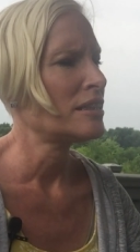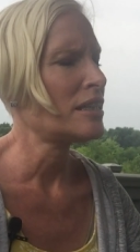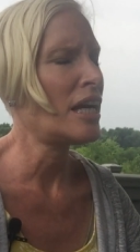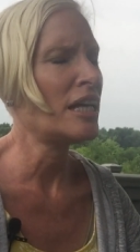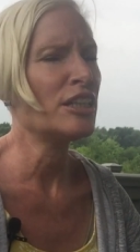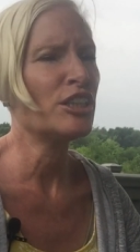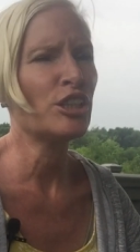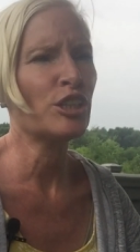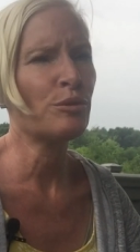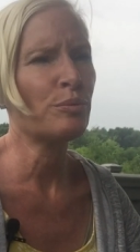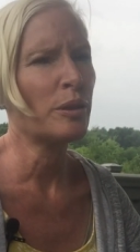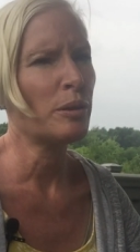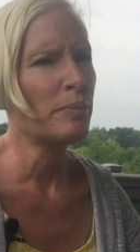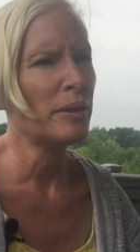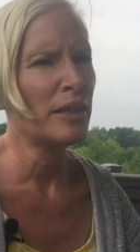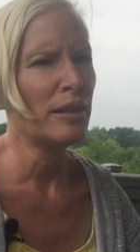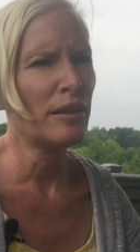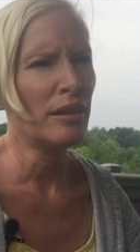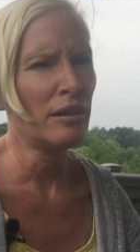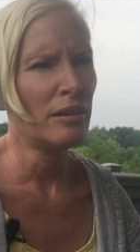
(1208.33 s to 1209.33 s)
I just want to
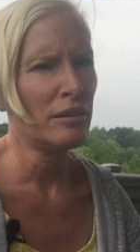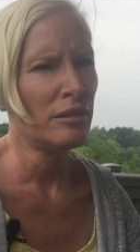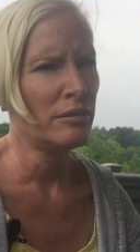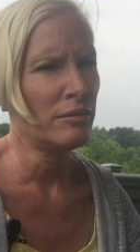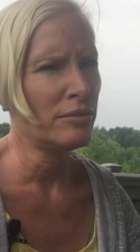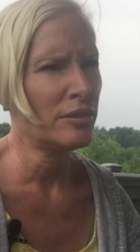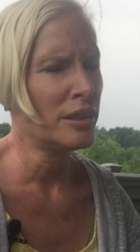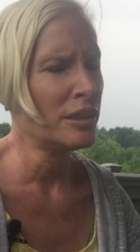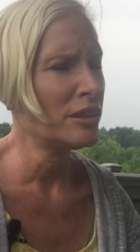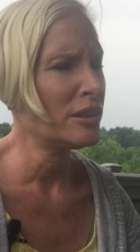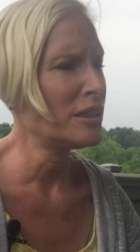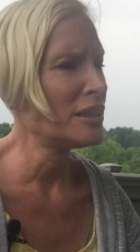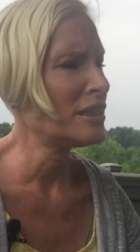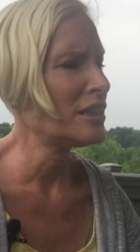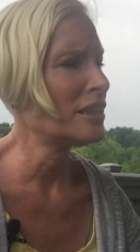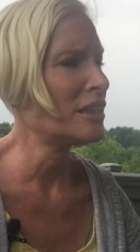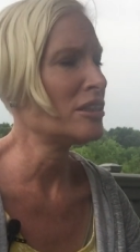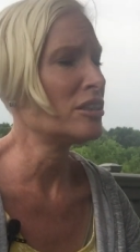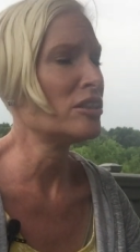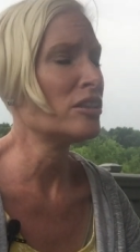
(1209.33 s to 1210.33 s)
be loved. she
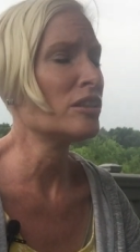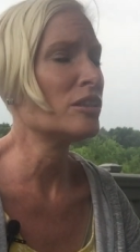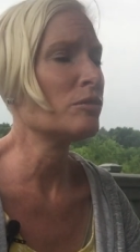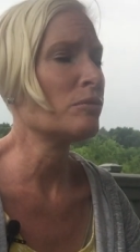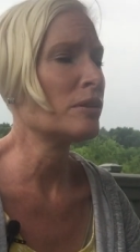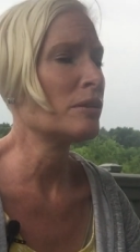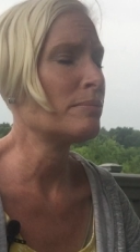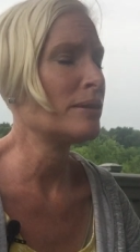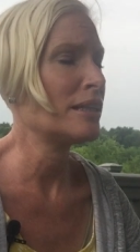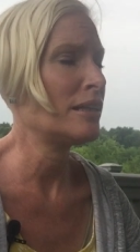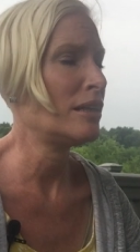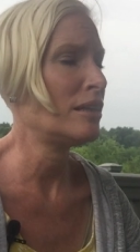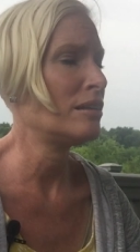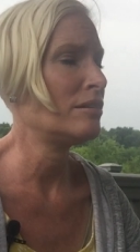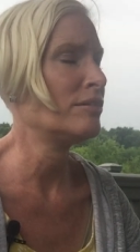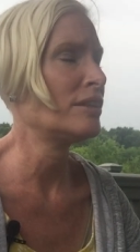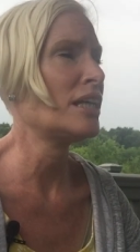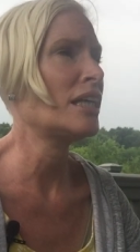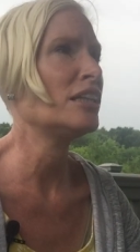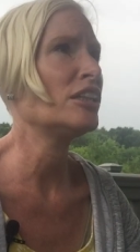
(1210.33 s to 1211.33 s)
says, I just want to be
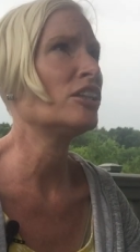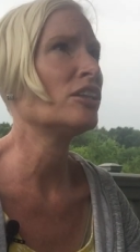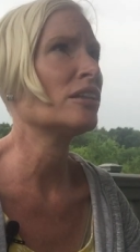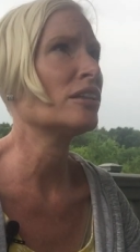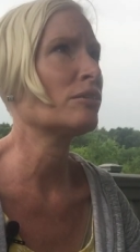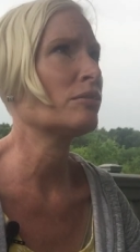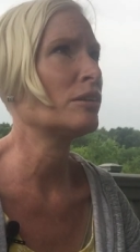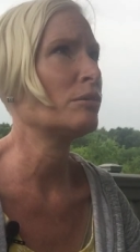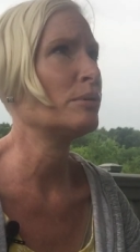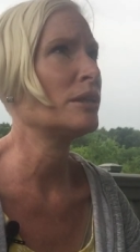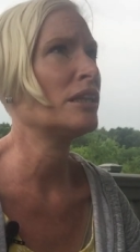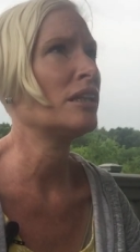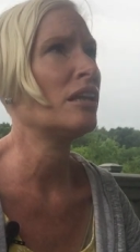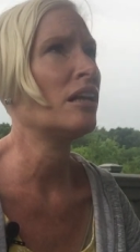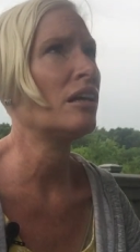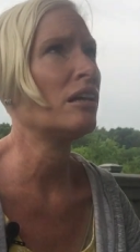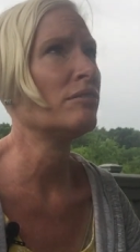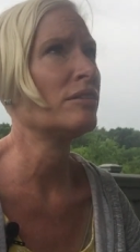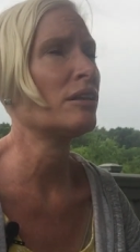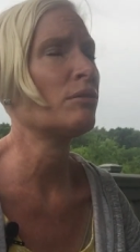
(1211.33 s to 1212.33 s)
loved. I just want to be
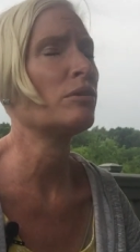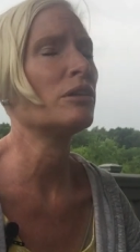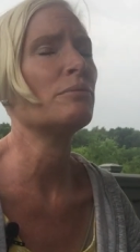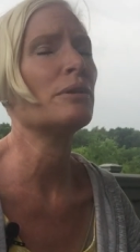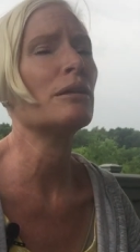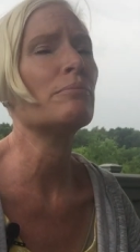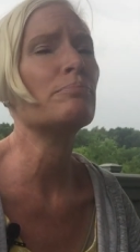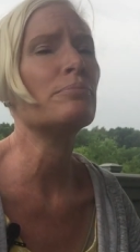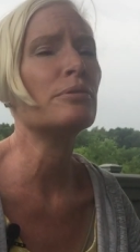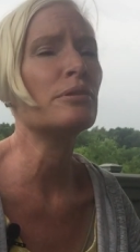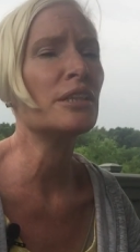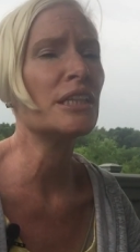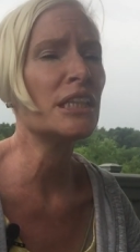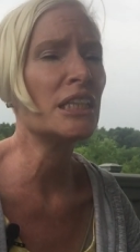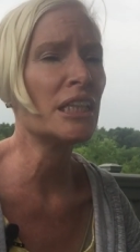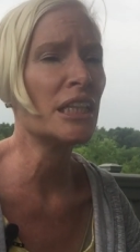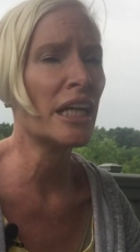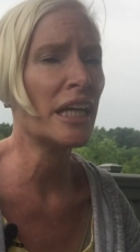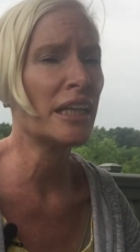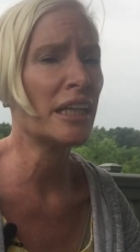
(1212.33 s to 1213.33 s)
loved. I want to be
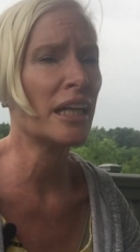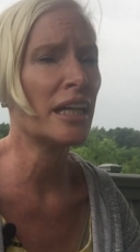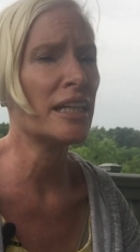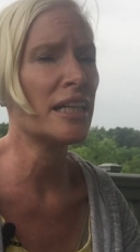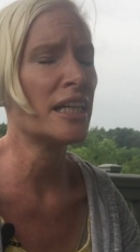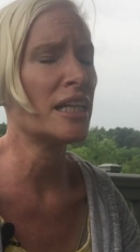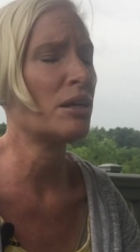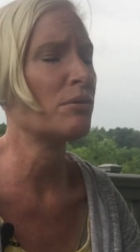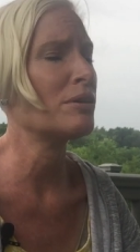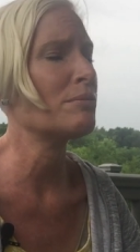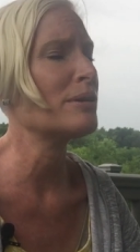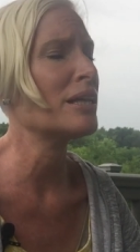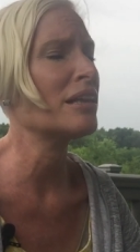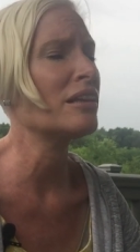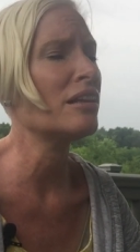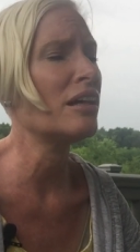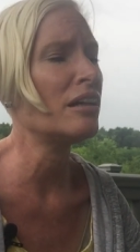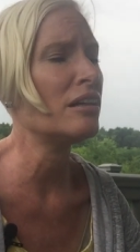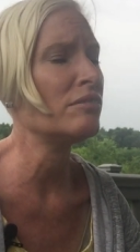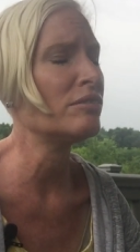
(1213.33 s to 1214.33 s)
appreciated and I want to be
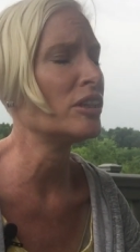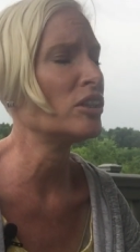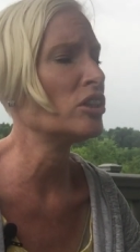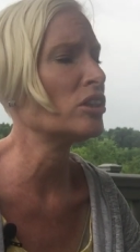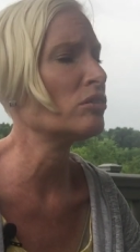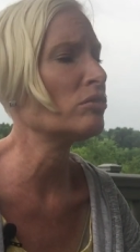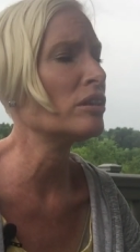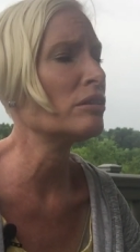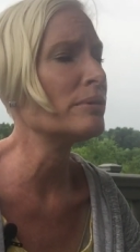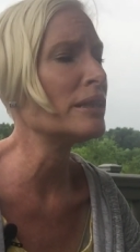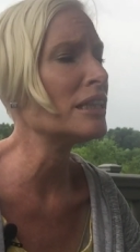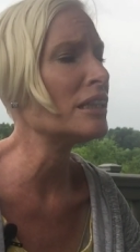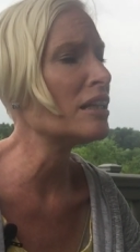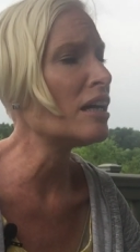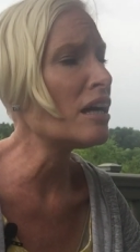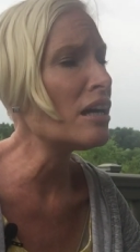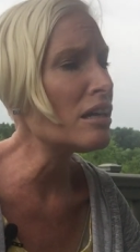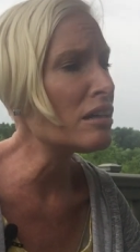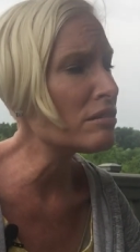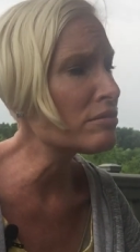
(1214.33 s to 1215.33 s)
loved. I just want to be
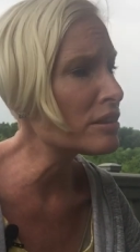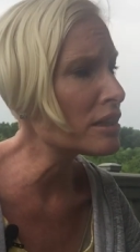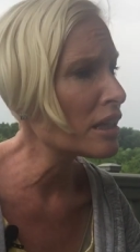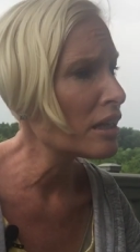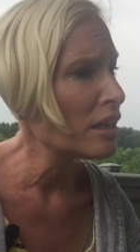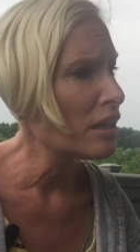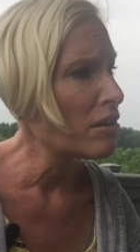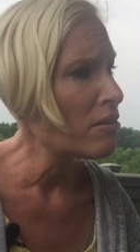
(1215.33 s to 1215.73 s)
loved.